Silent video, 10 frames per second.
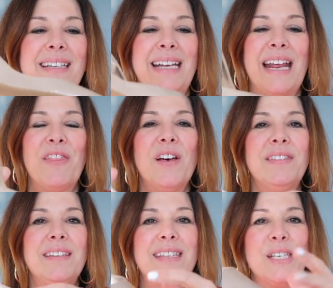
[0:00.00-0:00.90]
and I thought
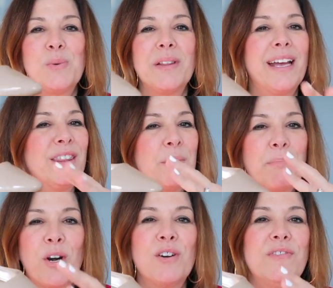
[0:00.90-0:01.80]
that these were like the
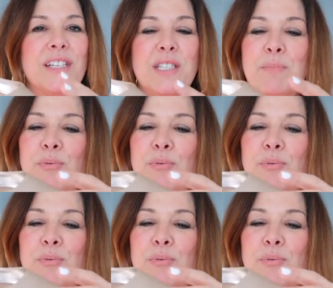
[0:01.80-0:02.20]
perfect